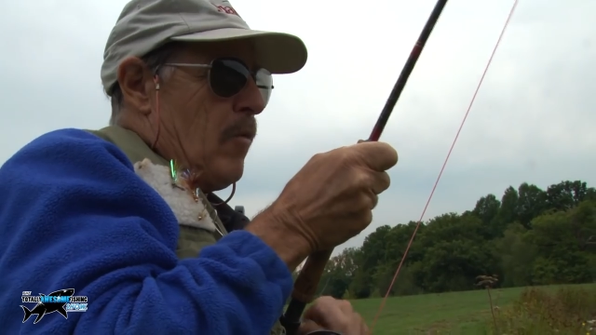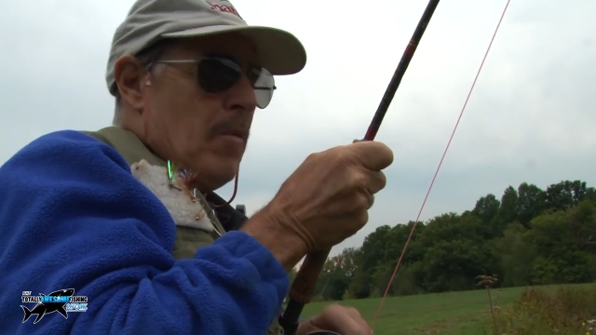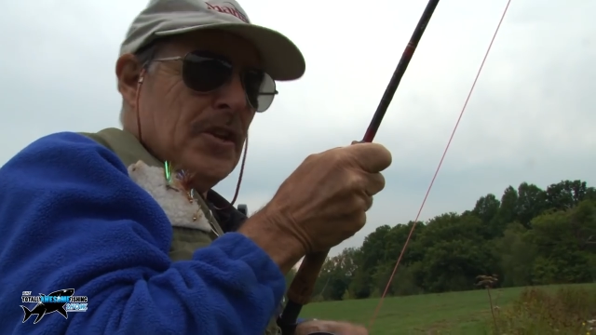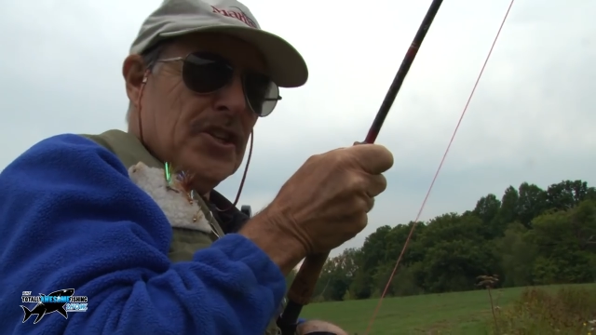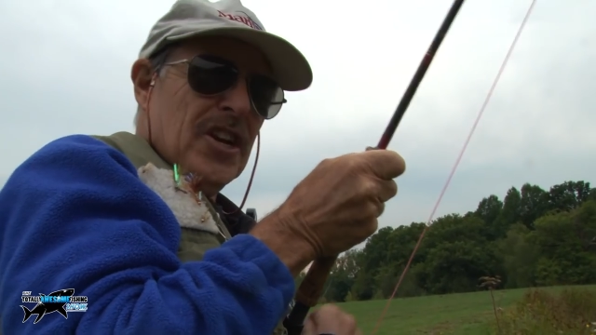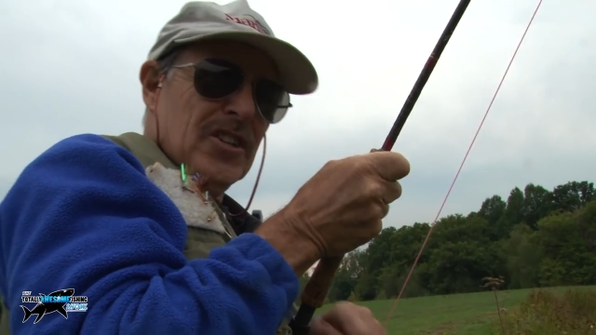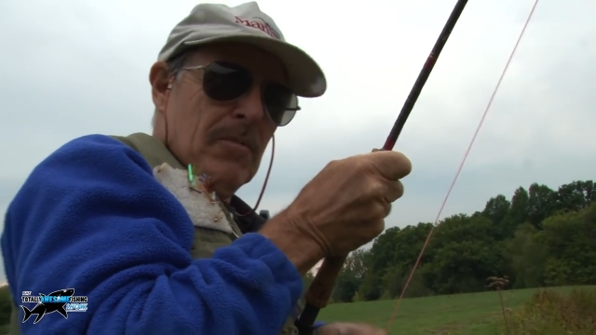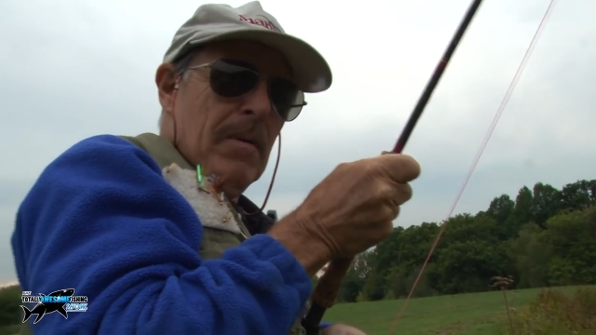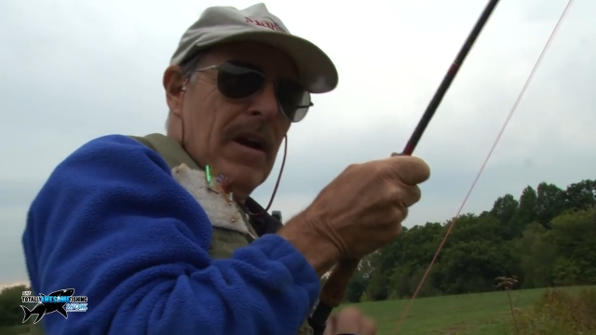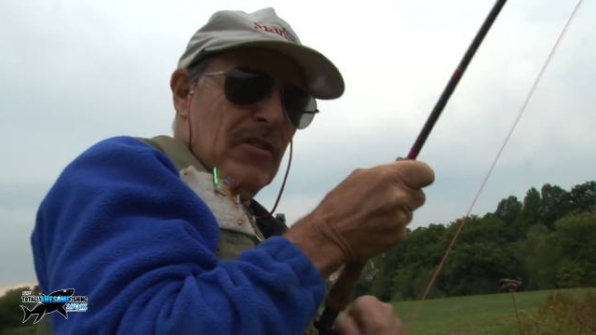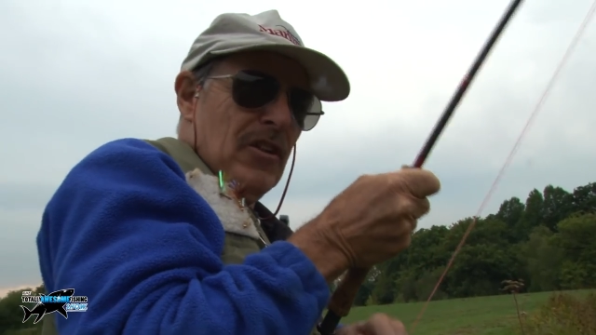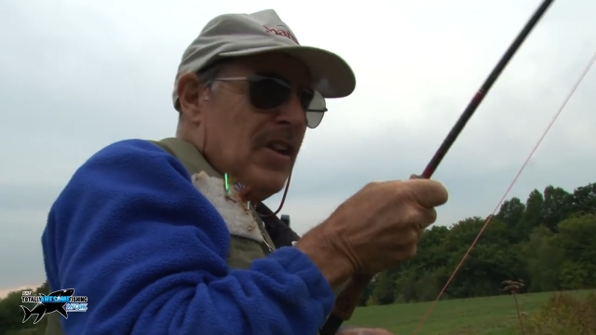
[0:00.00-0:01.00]
We were just
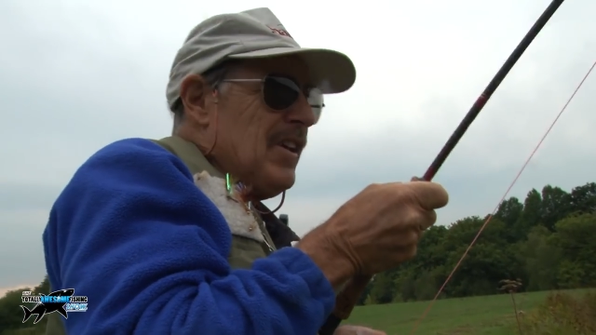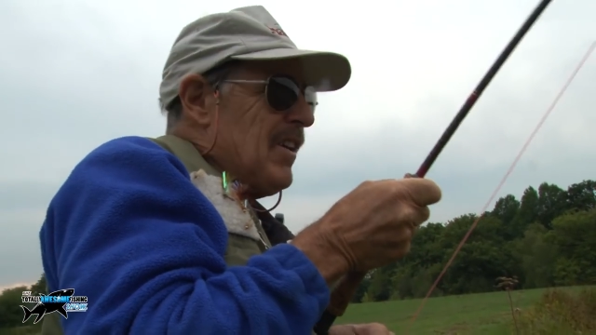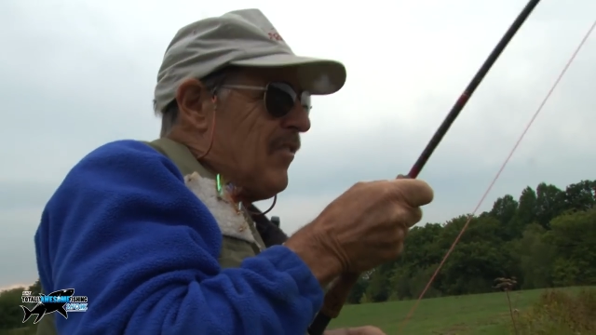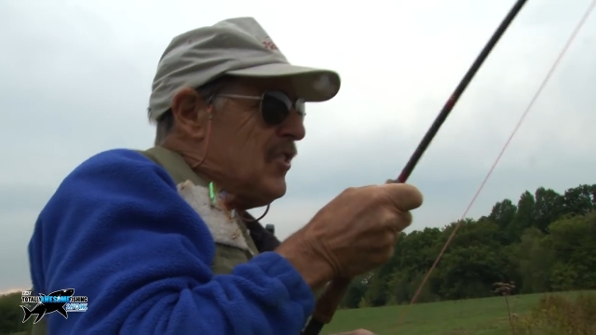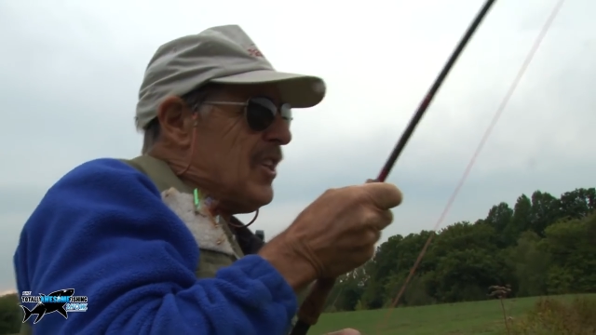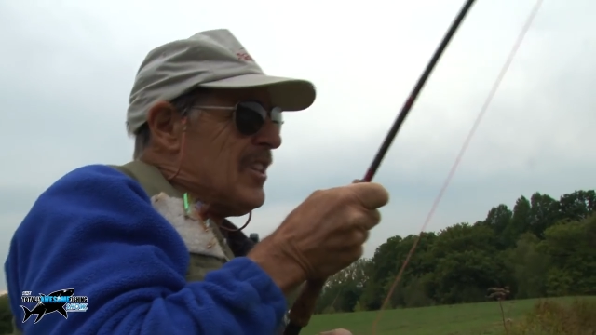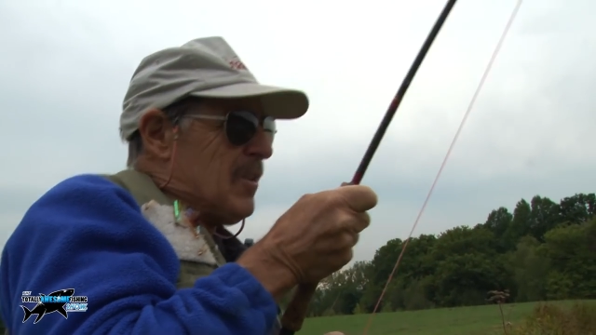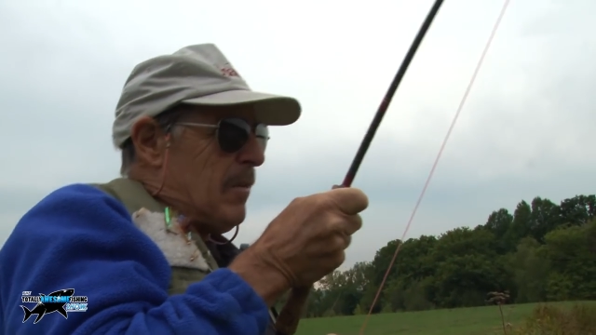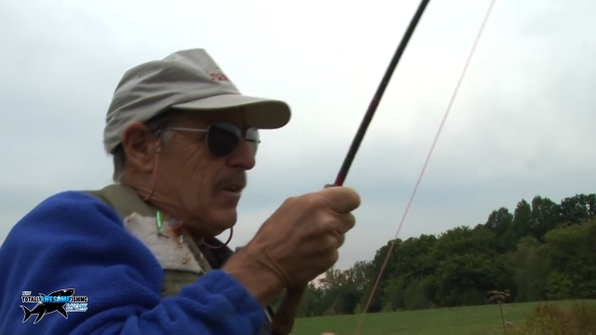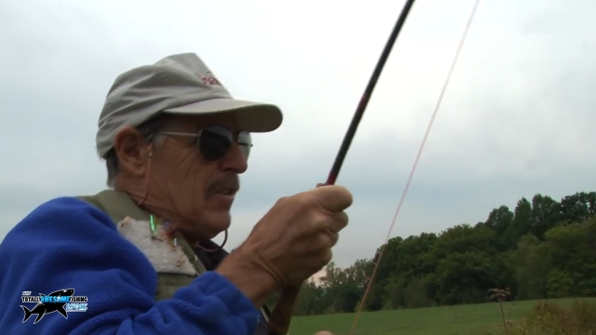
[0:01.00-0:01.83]
about to leave, just about